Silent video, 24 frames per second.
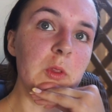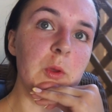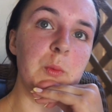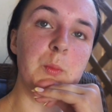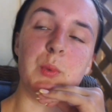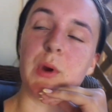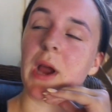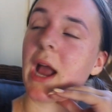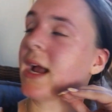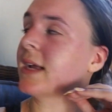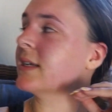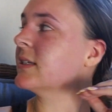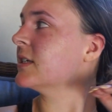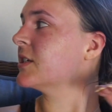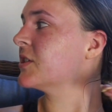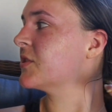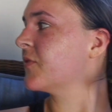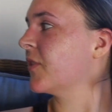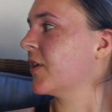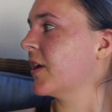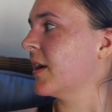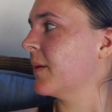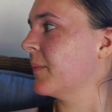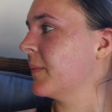practice
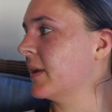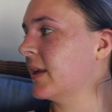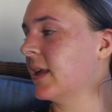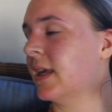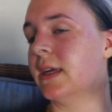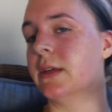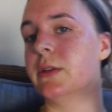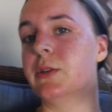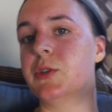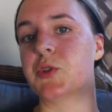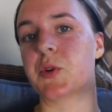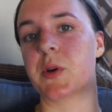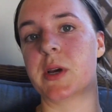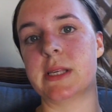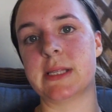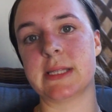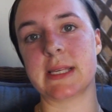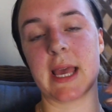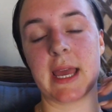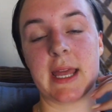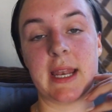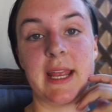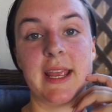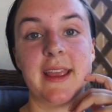for him and he enjoys
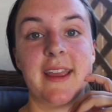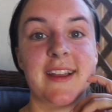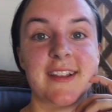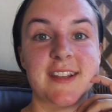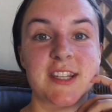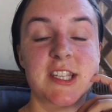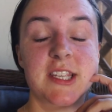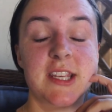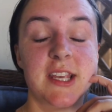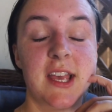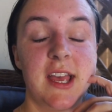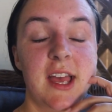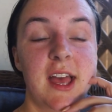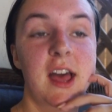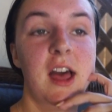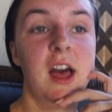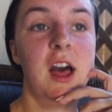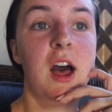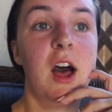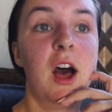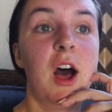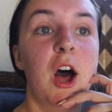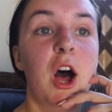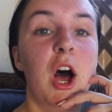it, and it gets
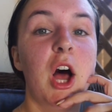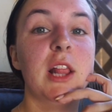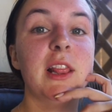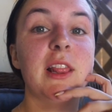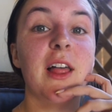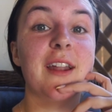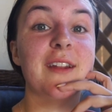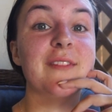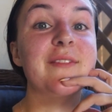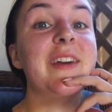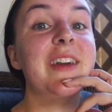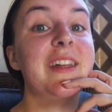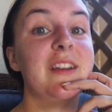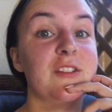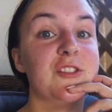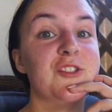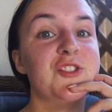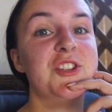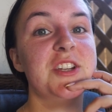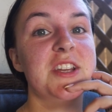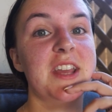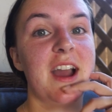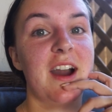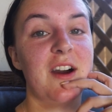a lot of
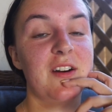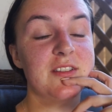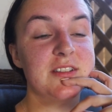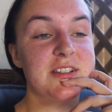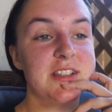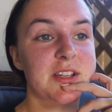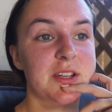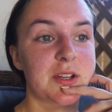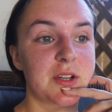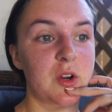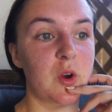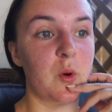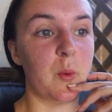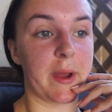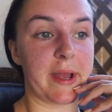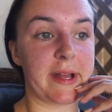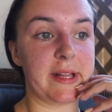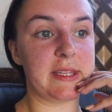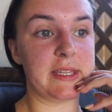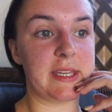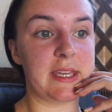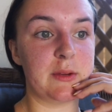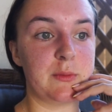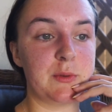energy out
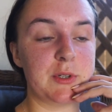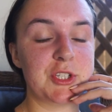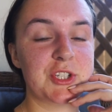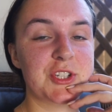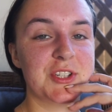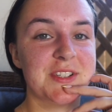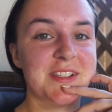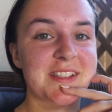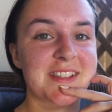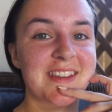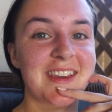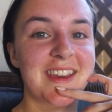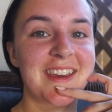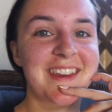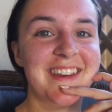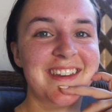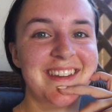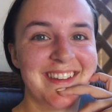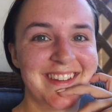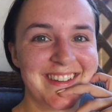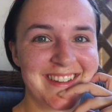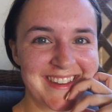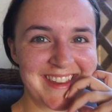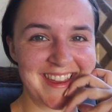quickly, which is
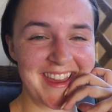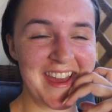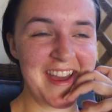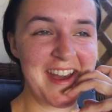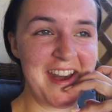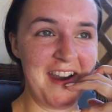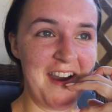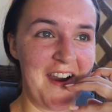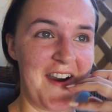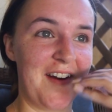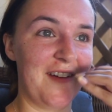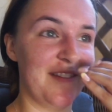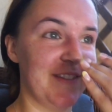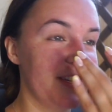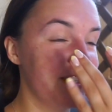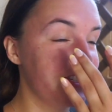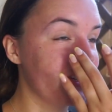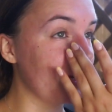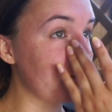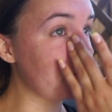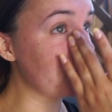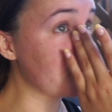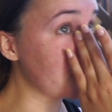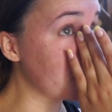always
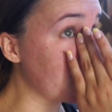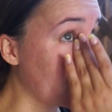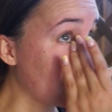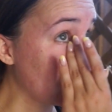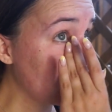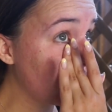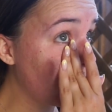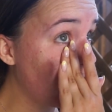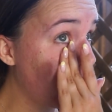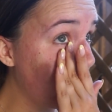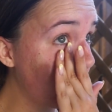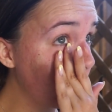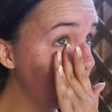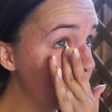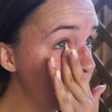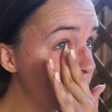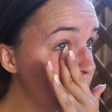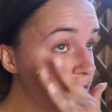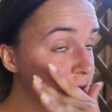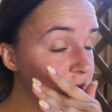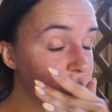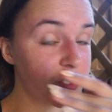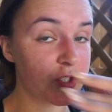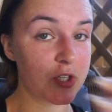good with Border
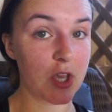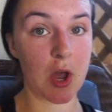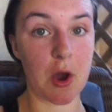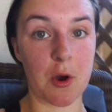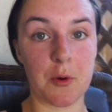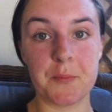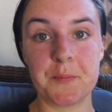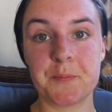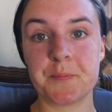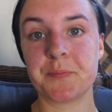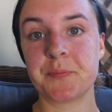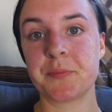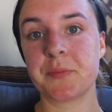Collies. So